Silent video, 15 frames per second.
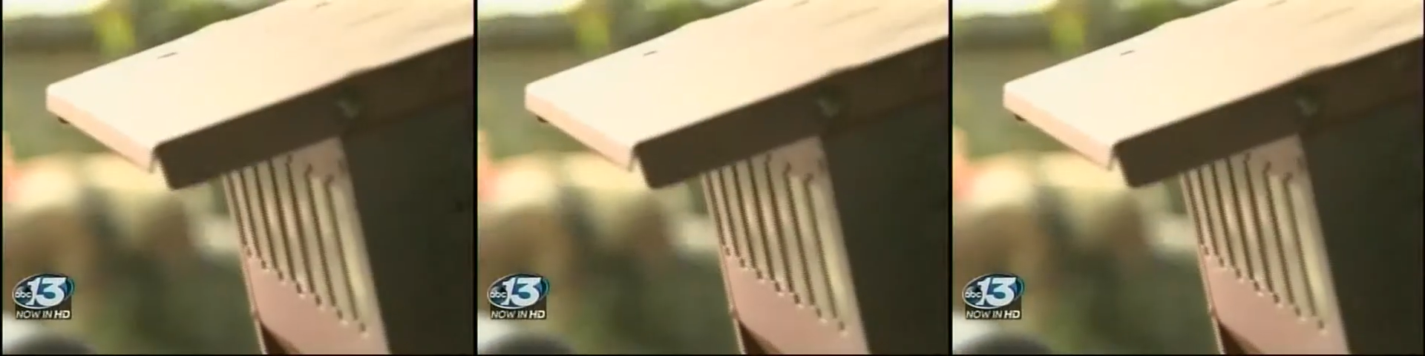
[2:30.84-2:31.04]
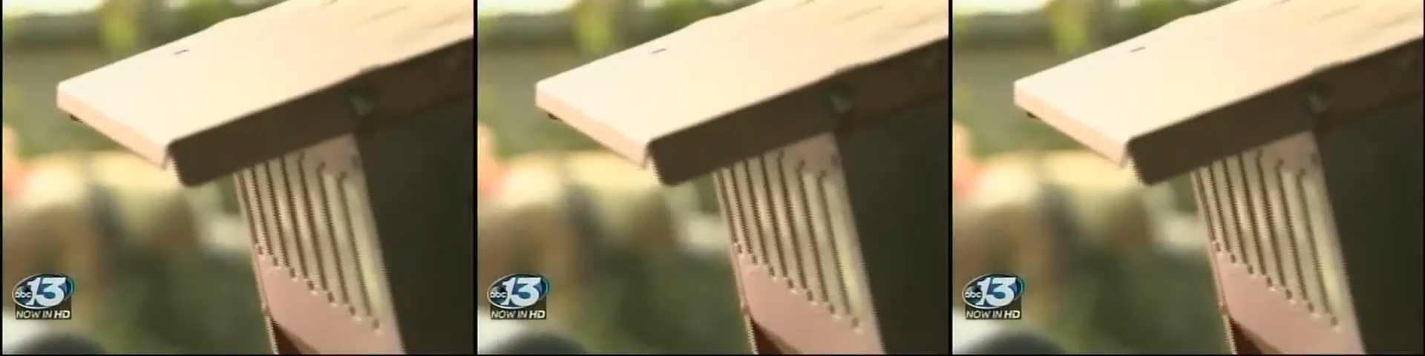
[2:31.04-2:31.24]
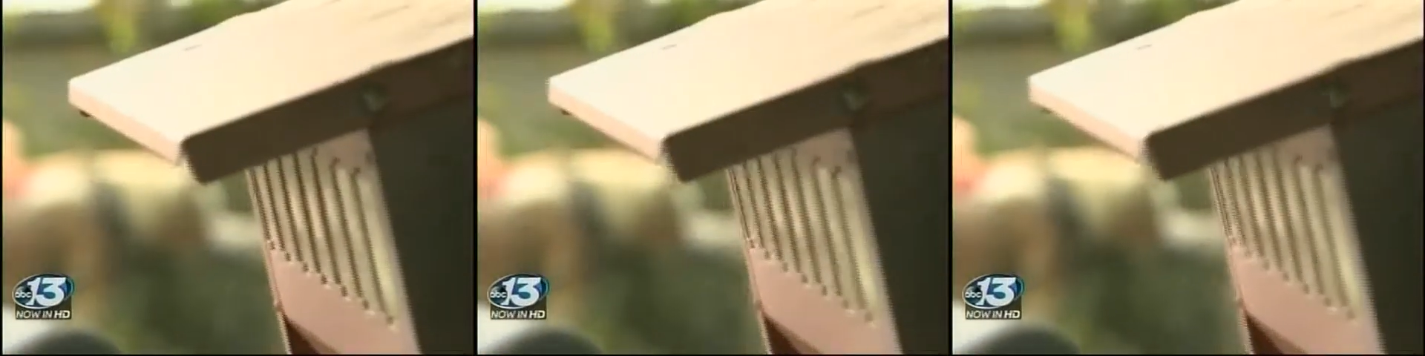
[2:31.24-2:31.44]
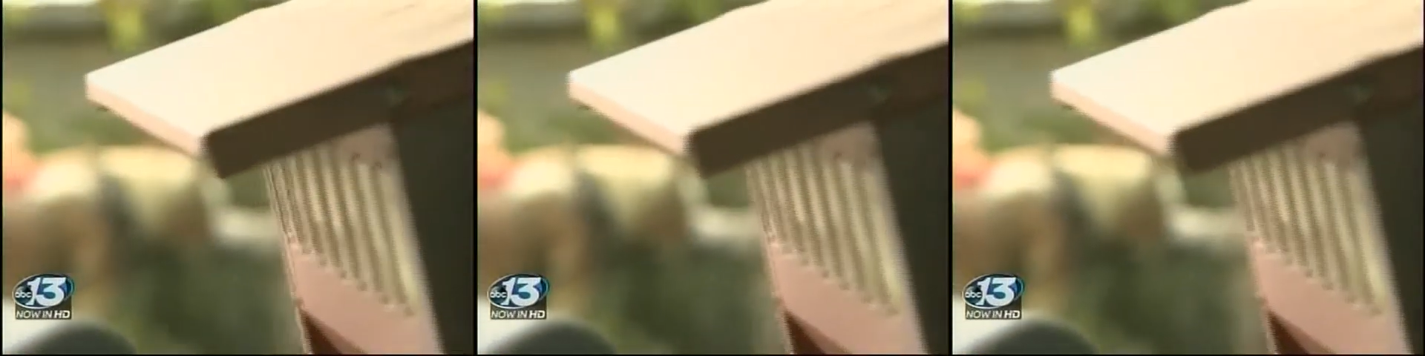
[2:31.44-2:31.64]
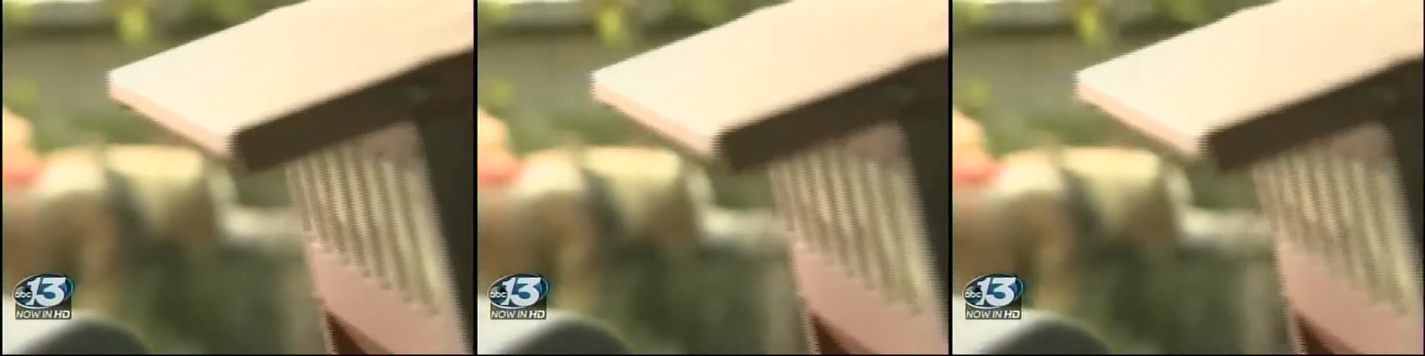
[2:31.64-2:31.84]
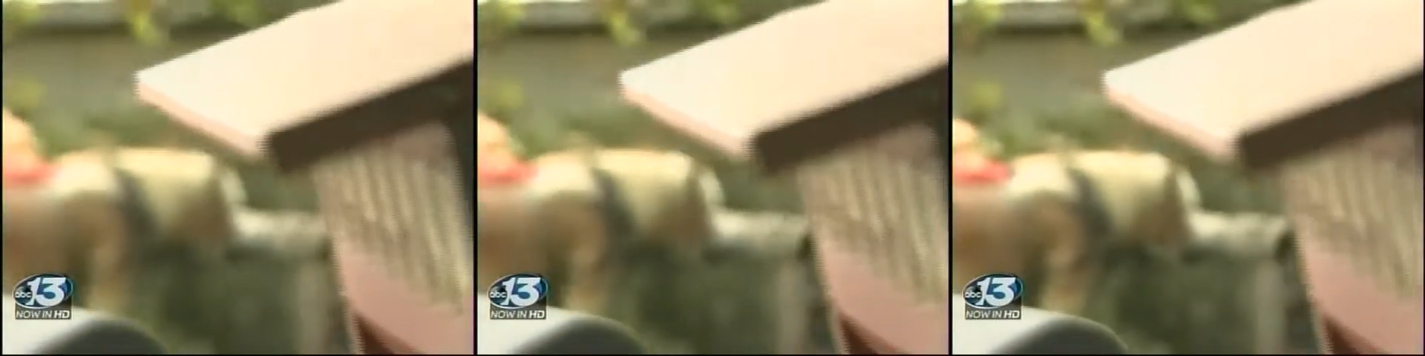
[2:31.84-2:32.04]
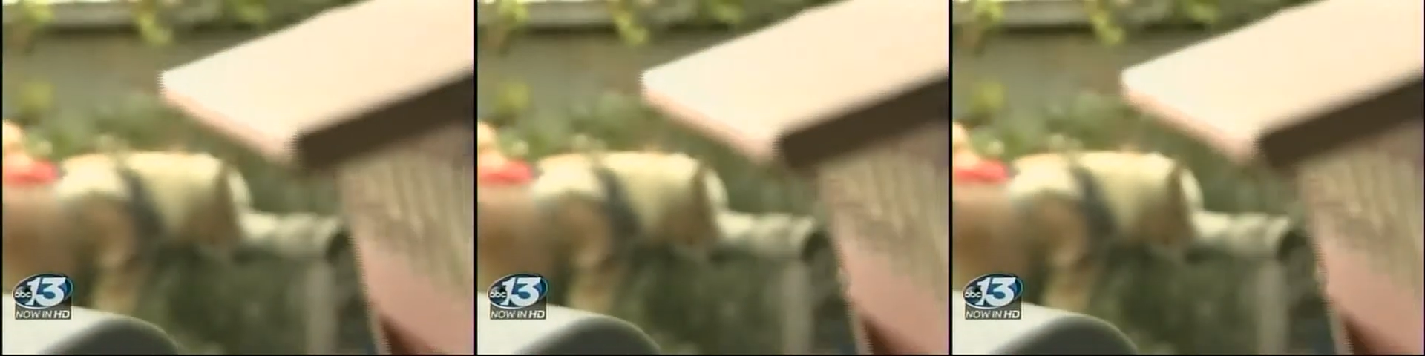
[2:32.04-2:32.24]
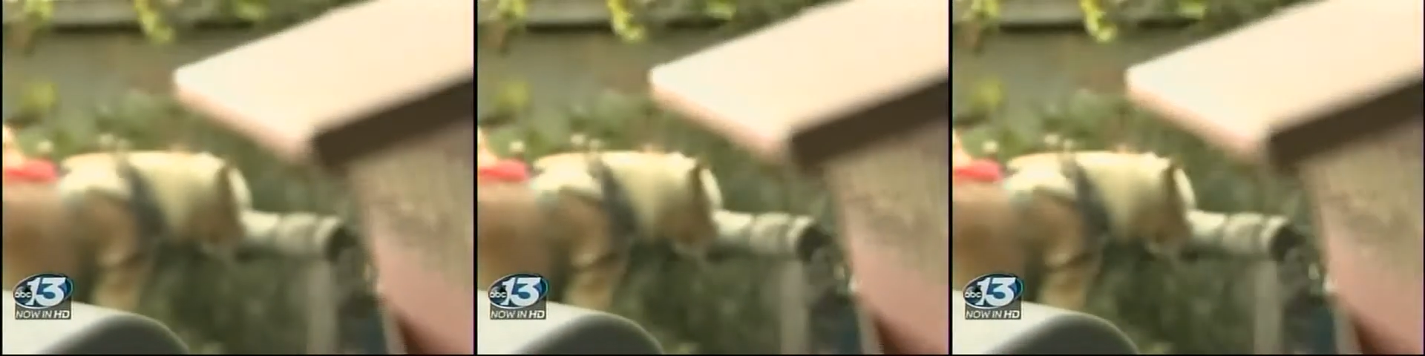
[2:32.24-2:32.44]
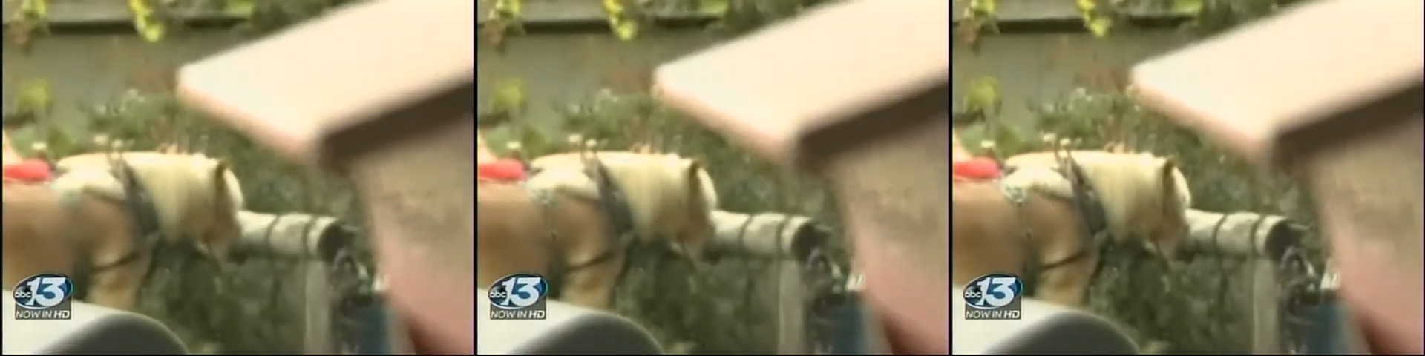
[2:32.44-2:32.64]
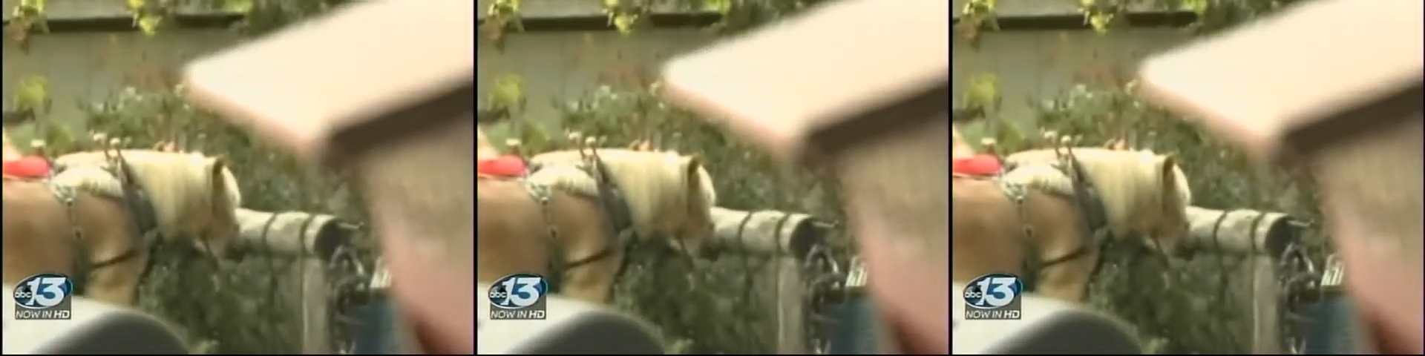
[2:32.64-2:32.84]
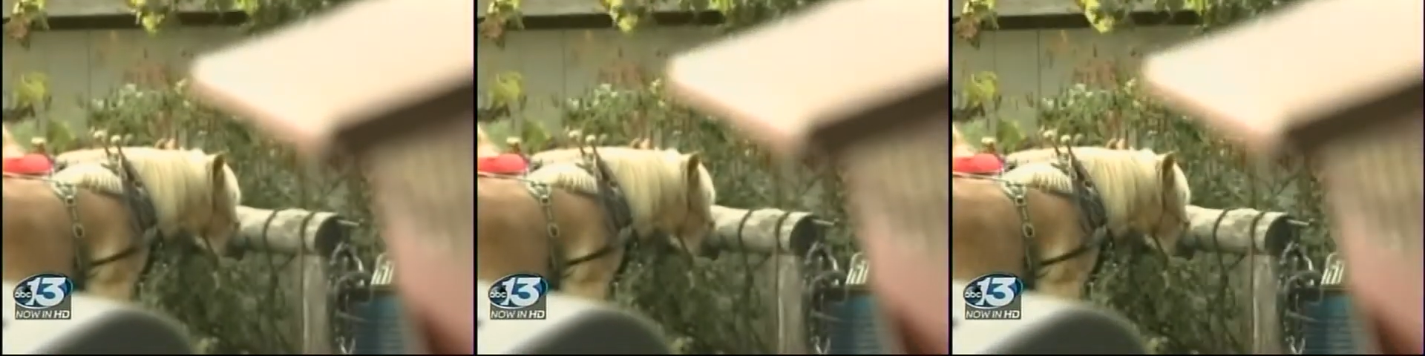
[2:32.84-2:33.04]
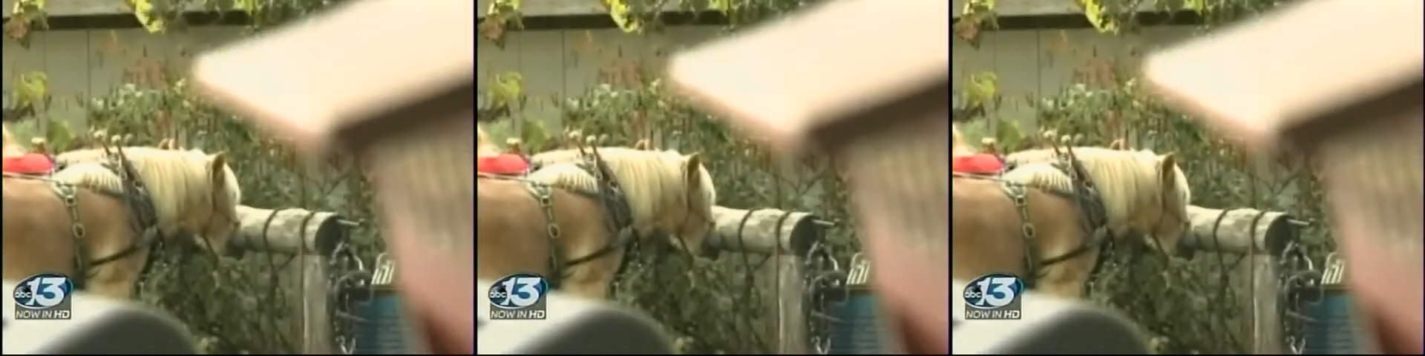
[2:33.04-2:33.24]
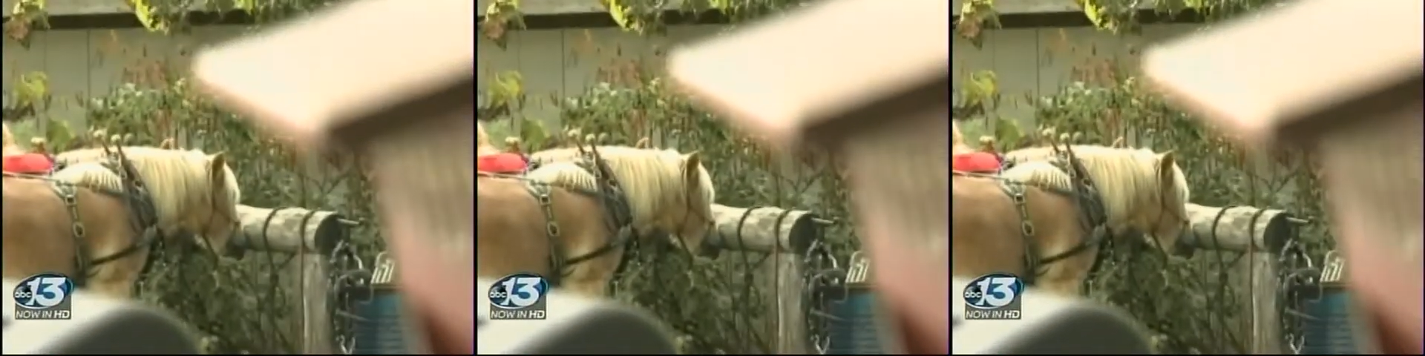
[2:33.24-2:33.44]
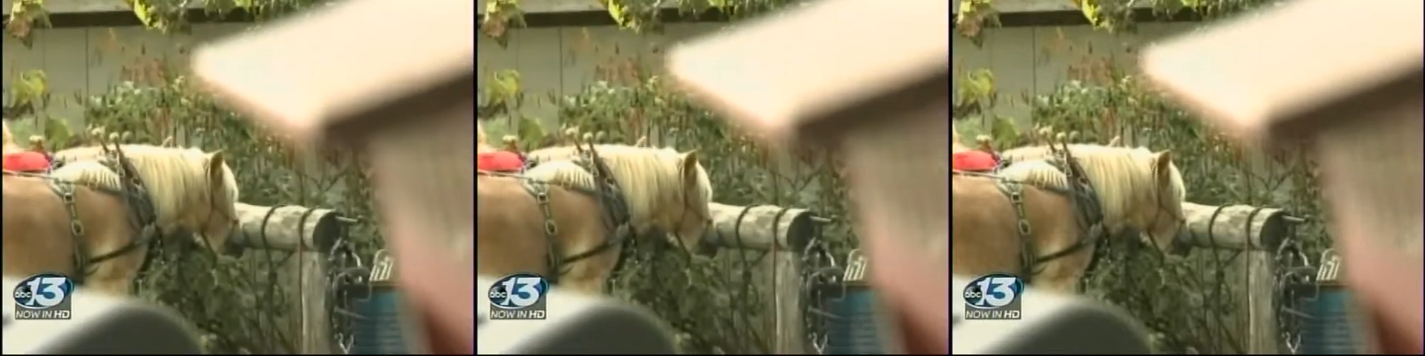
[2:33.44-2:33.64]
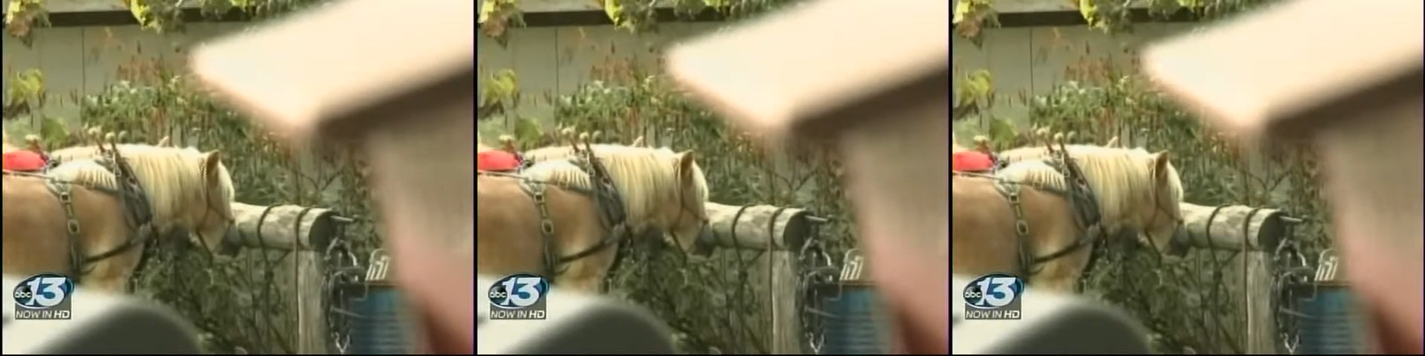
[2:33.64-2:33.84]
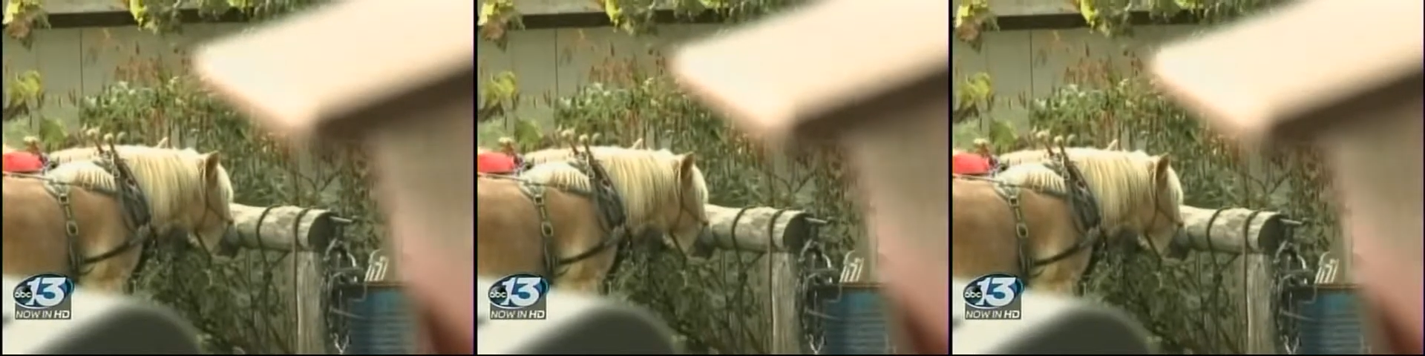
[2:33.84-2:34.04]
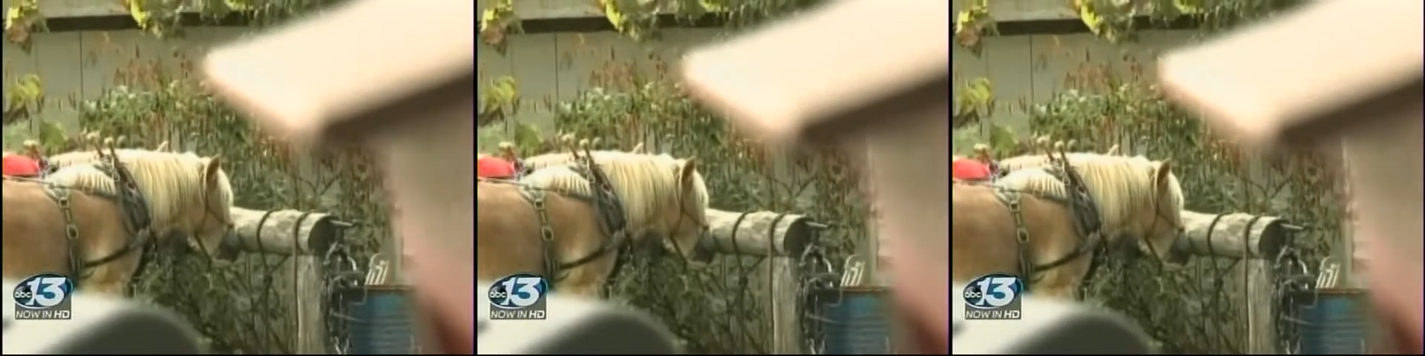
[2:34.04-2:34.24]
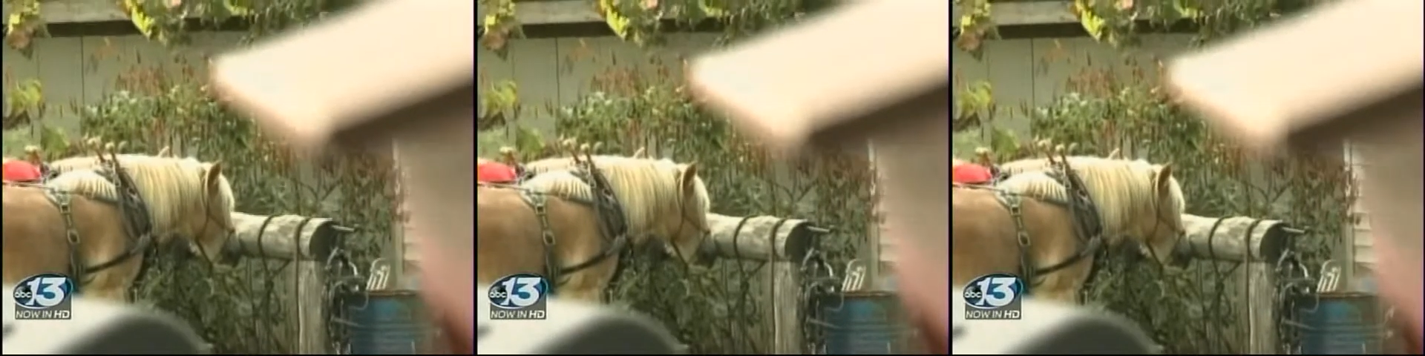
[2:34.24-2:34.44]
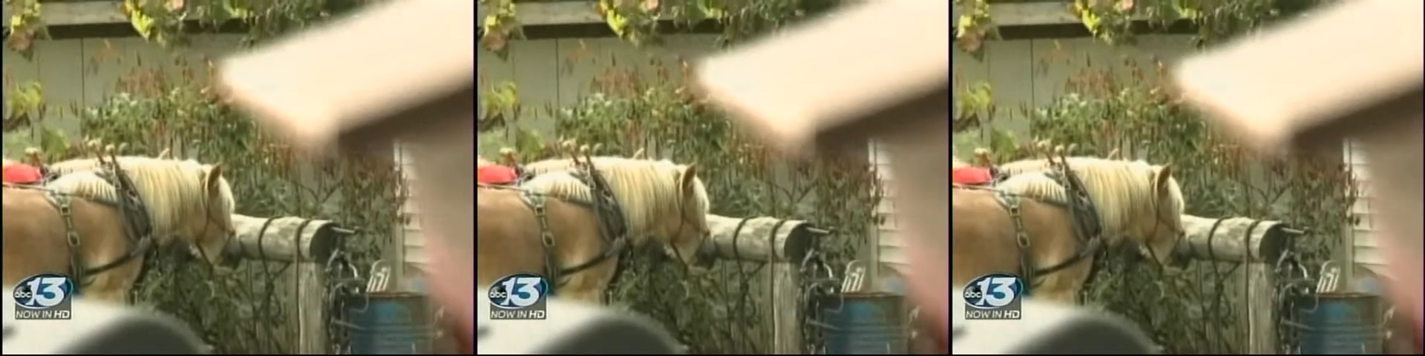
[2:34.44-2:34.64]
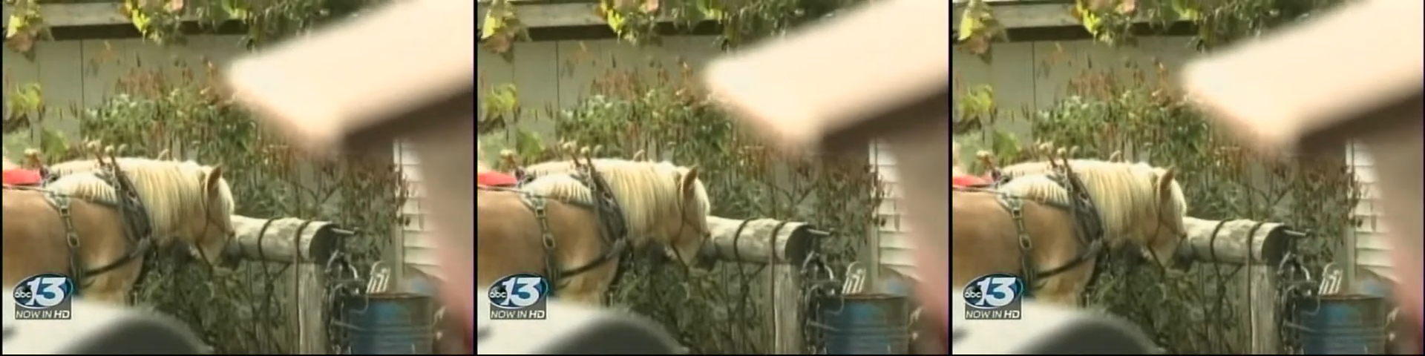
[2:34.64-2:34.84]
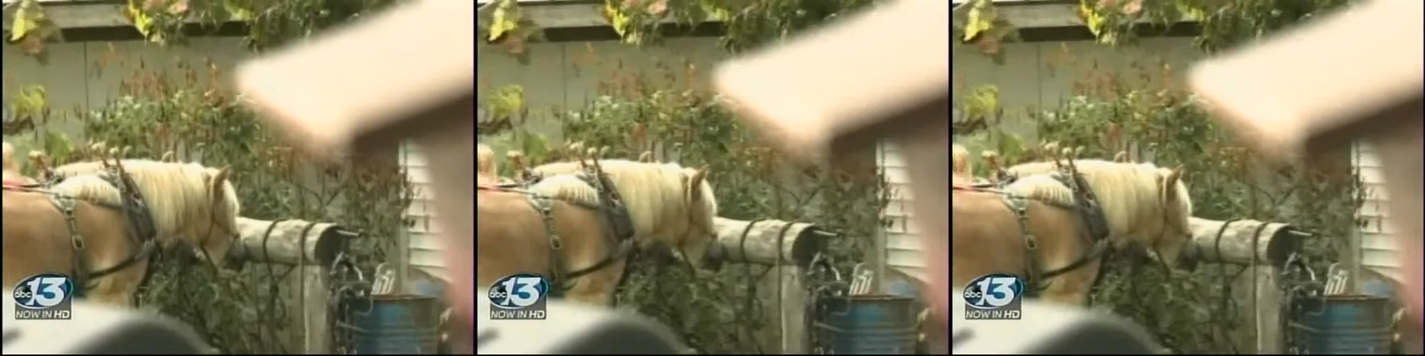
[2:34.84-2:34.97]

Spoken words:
Nobody's mouth can be seen.